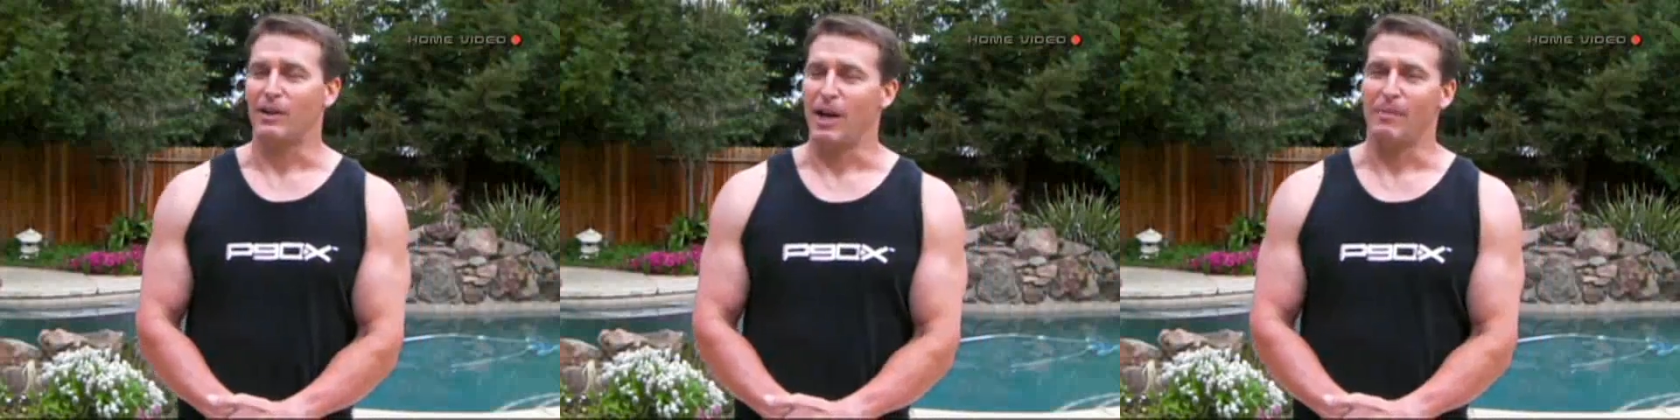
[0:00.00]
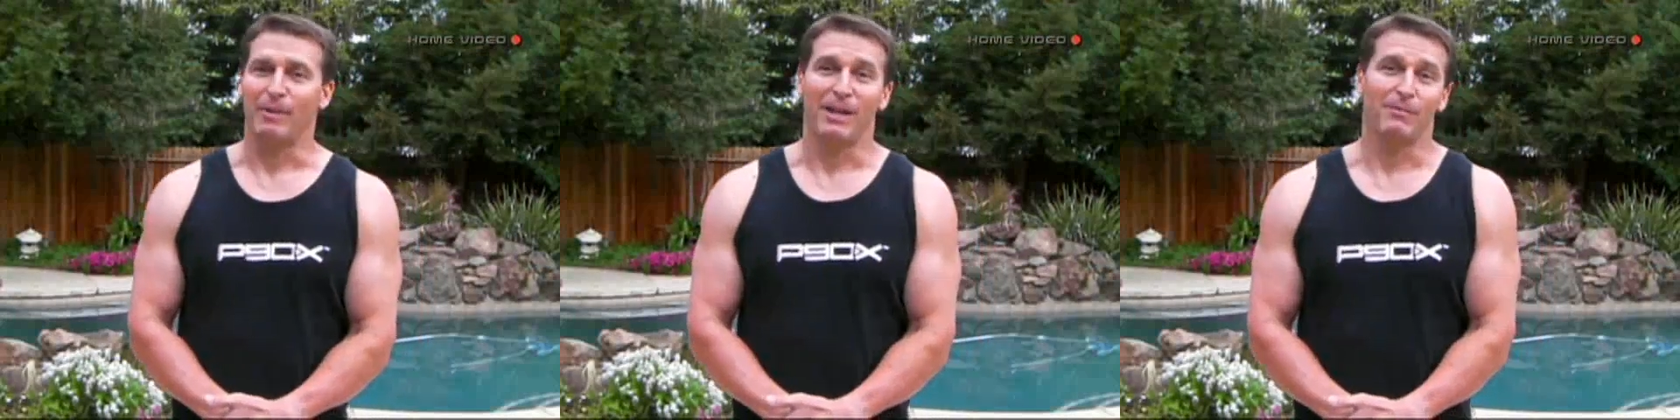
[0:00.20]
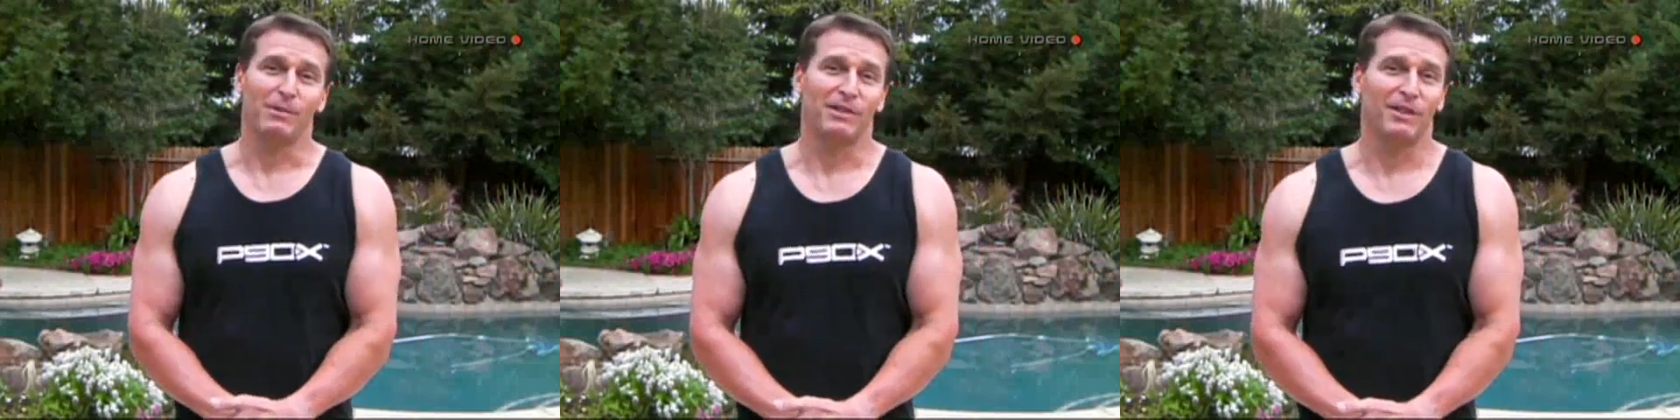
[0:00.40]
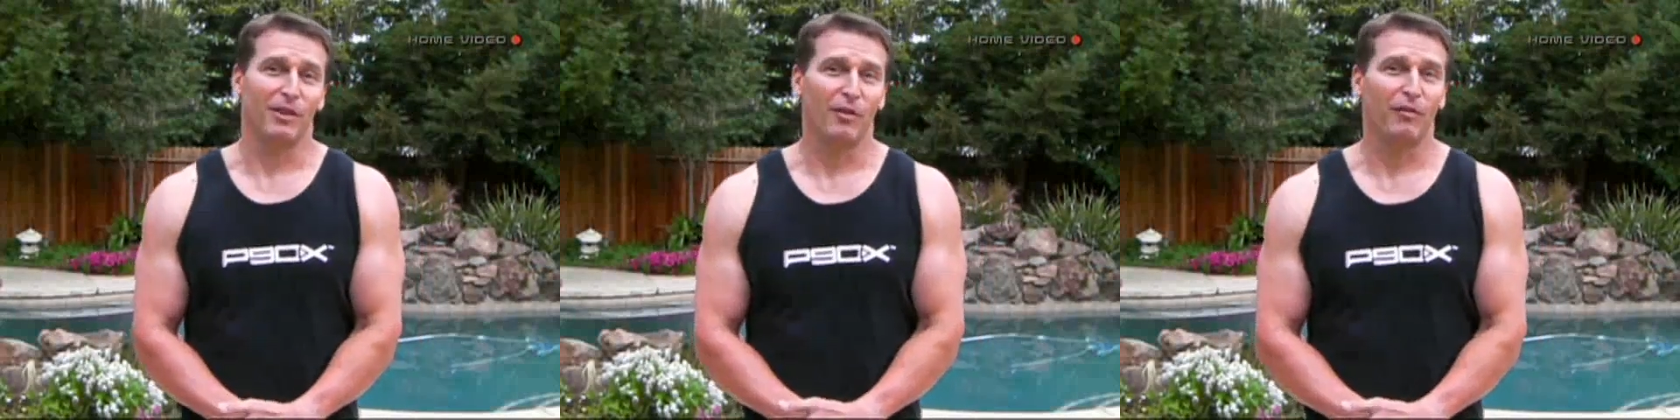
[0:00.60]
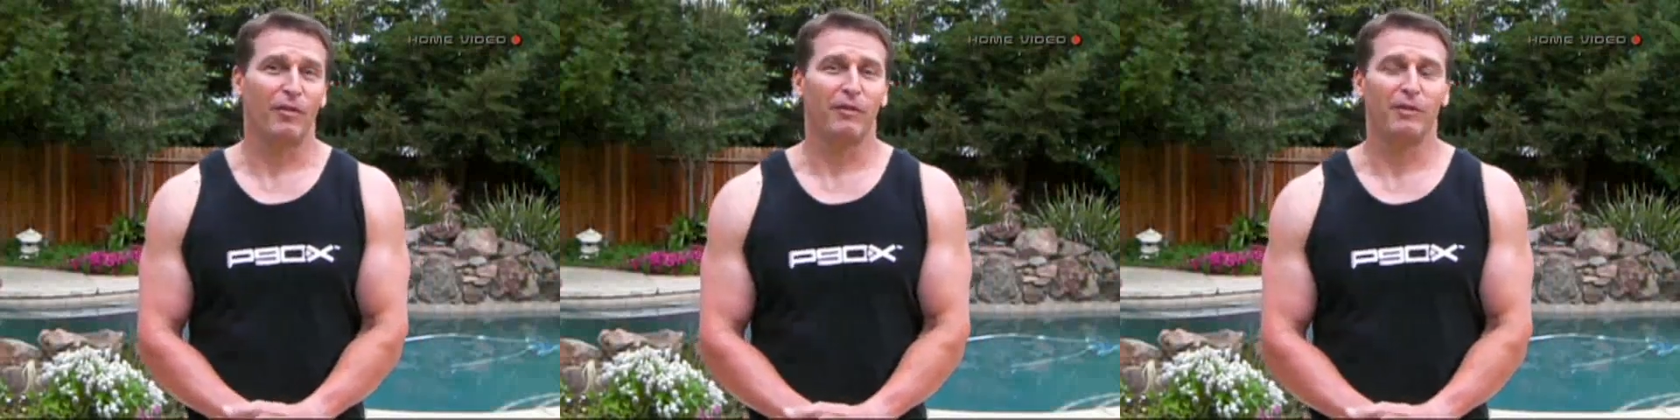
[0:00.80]
You know, I mean, I'm
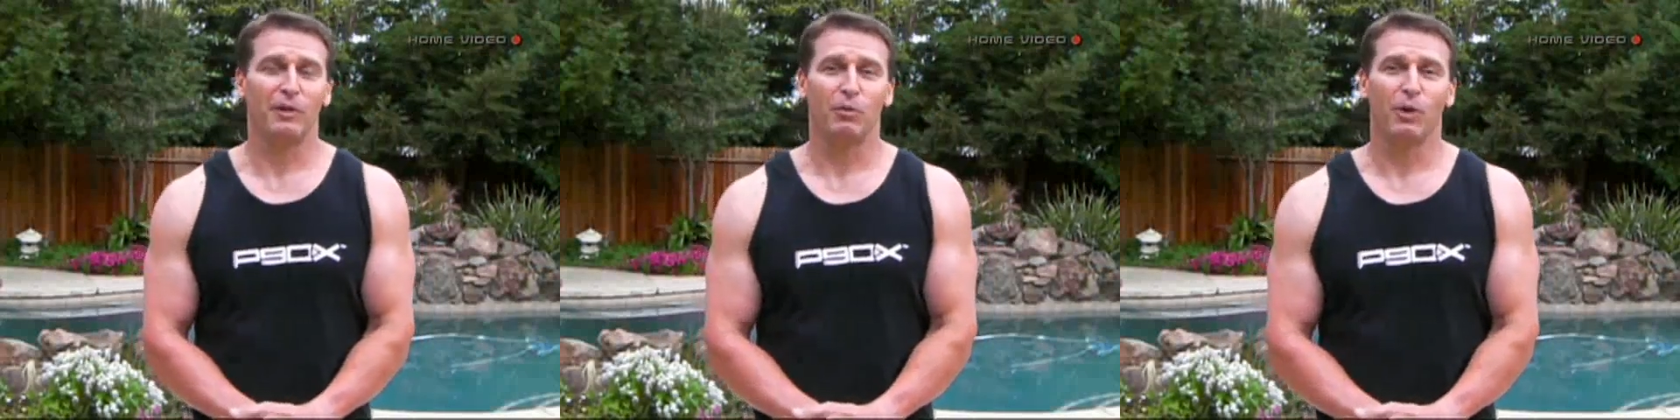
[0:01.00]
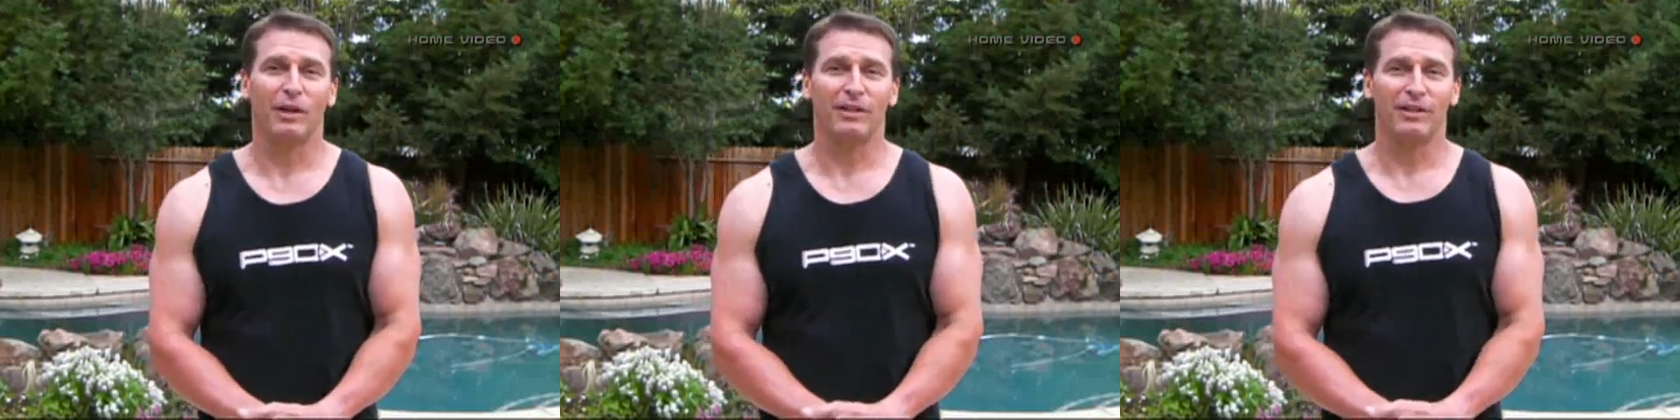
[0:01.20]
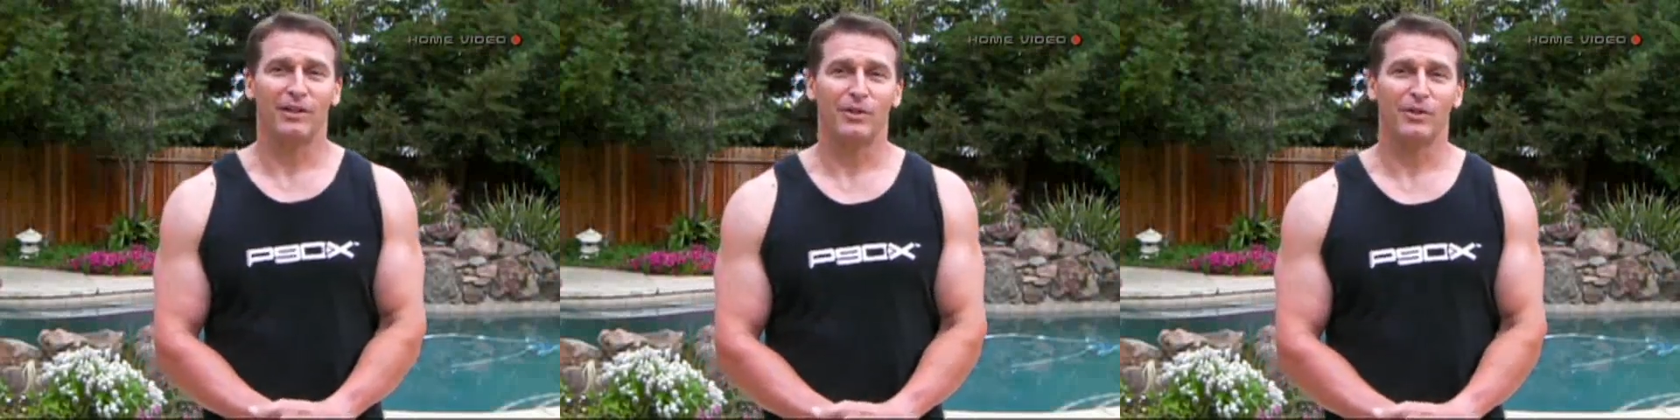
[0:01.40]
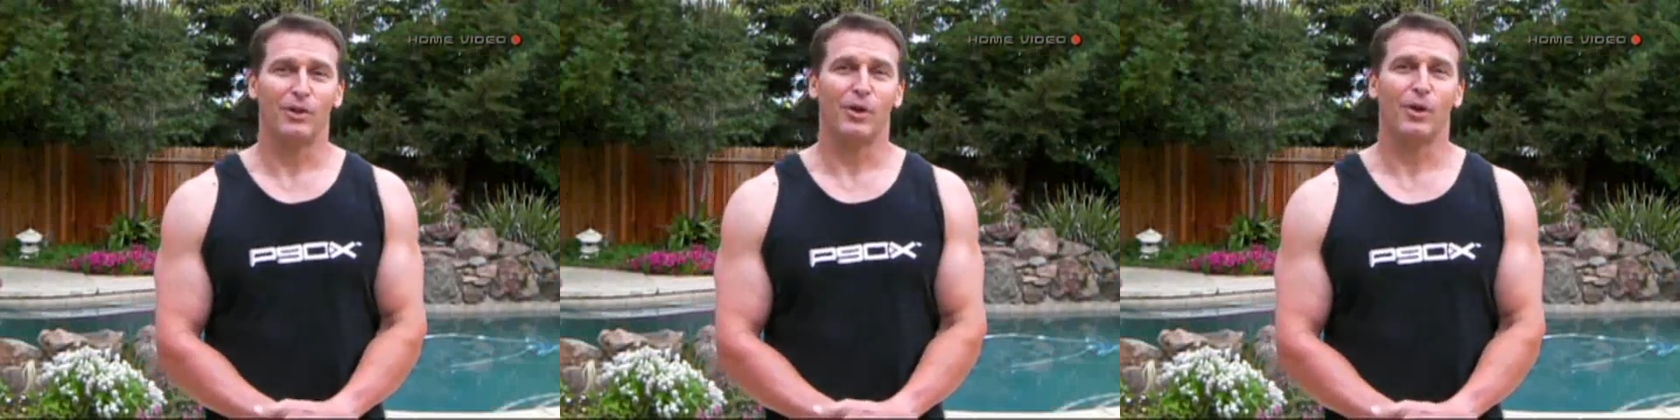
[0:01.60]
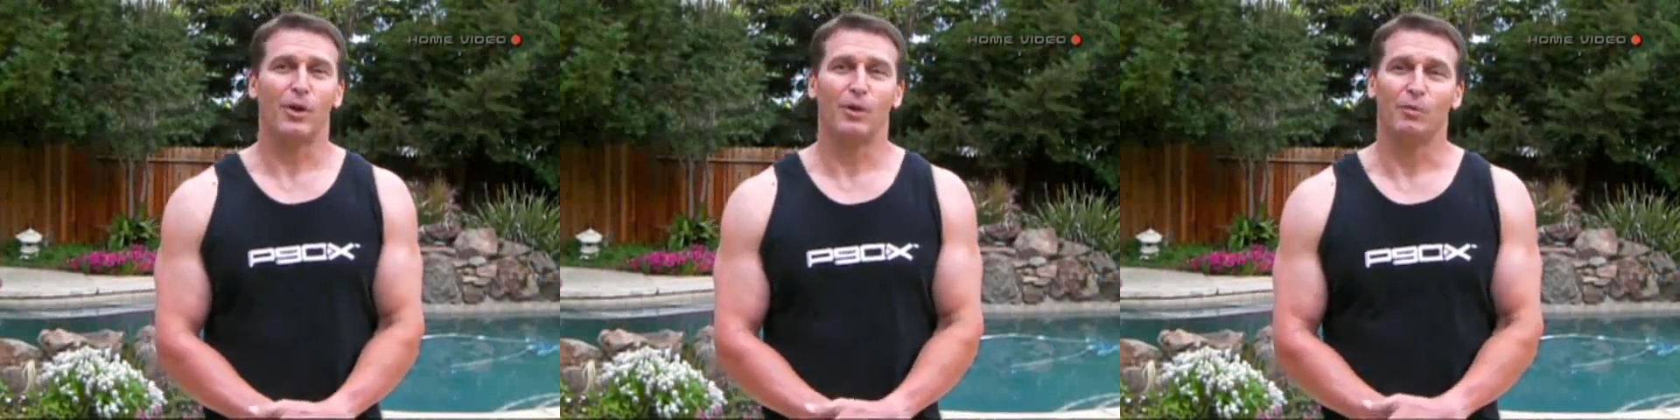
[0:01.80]
still 51 years
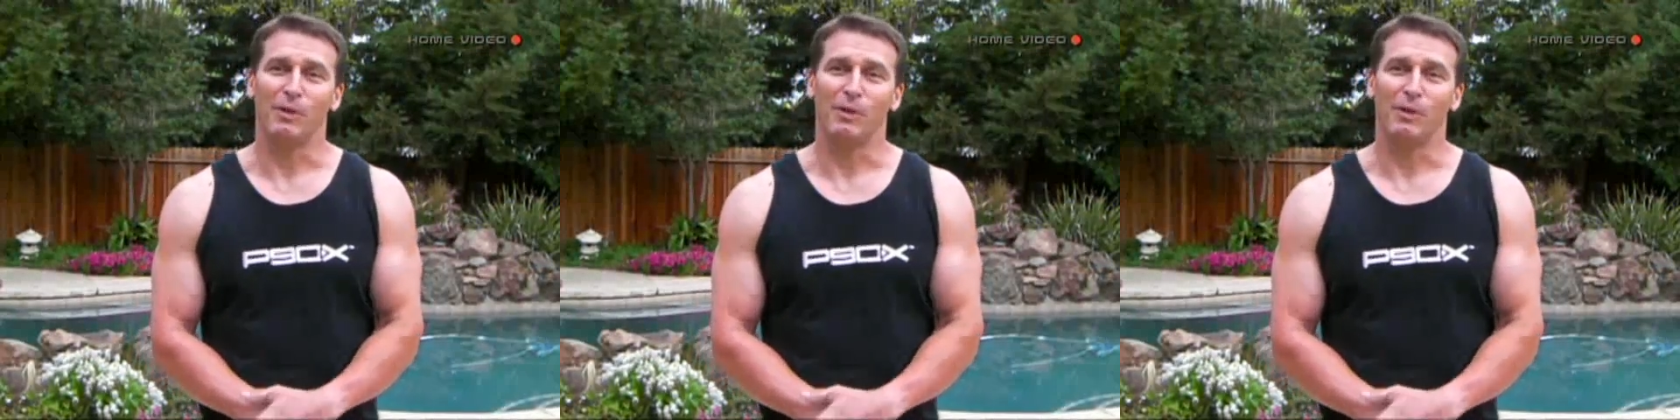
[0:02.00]
old.